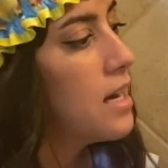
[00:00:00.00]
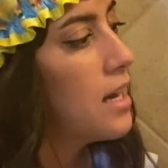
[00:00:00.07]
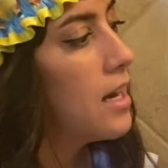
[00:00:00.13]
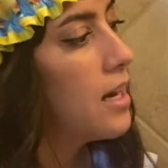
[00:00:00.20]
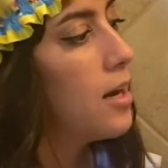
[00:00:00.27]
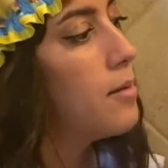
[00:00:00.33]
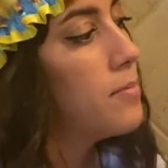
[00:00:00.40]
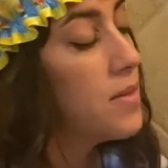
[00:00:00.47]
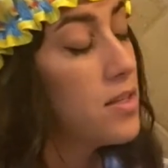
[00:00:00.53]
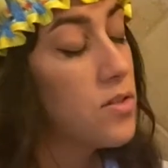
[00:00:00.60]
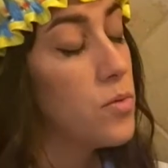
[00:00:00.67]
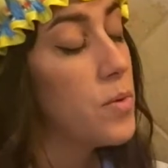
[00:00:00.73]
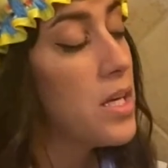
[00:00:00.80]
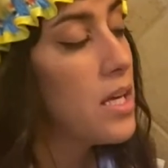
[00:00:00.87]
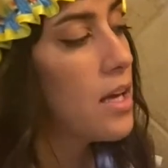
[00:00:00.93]
Um, this
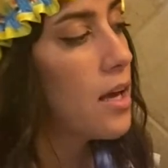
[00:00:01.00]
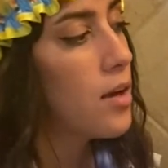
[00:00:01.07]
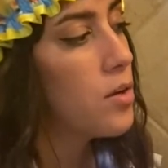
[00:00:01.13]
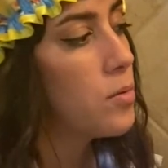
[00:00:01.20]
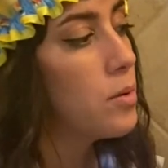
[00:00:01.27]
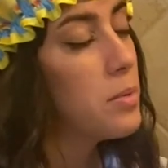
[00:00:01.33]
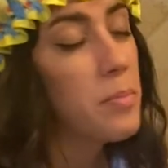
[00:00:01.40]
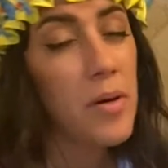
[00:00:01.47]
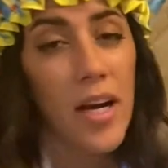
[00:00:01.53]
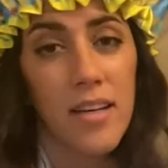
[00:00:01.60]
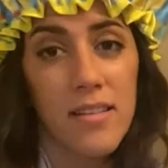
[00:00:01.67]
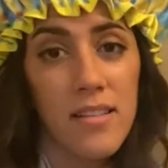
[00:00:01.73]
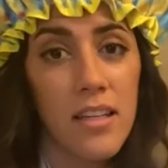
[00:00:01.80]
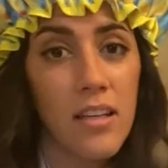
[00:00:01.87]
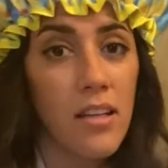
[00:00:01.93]
week, you will be
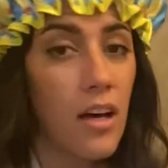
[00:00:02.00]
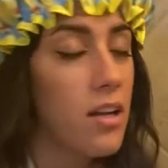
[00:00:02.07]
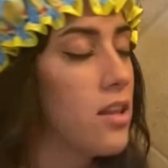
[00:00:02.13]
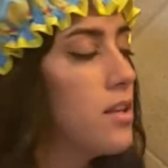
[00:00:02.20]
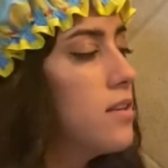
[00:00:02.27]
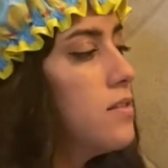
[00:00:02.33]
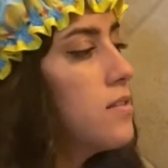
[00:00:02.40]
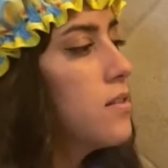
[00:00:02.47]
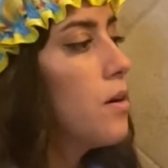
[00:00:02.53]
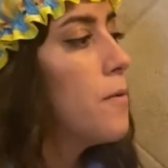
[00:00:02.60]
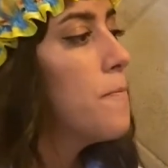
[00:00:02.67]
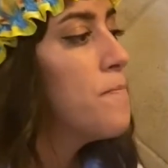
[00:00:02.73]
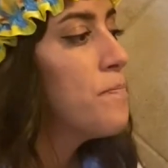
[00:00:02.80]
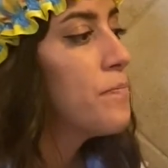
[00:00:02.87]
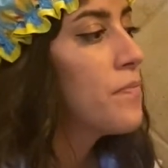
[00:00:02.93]
practicing a lot of this,
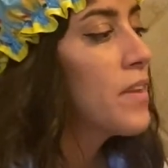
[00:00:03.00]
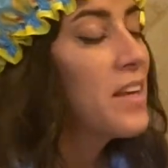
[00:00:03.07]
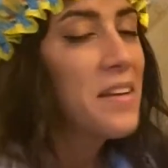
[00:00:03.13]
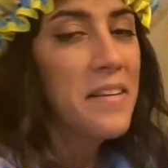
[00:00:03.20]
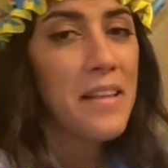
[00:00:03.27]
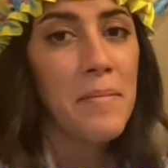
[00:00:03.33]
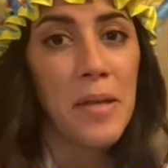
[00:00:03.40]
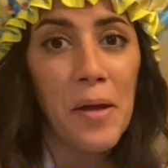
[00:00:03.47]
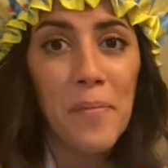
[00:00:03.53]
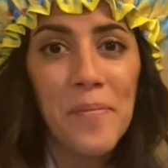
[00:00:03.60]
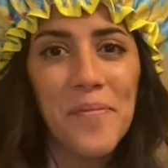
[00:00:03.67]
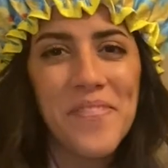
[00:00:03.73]
so let me know.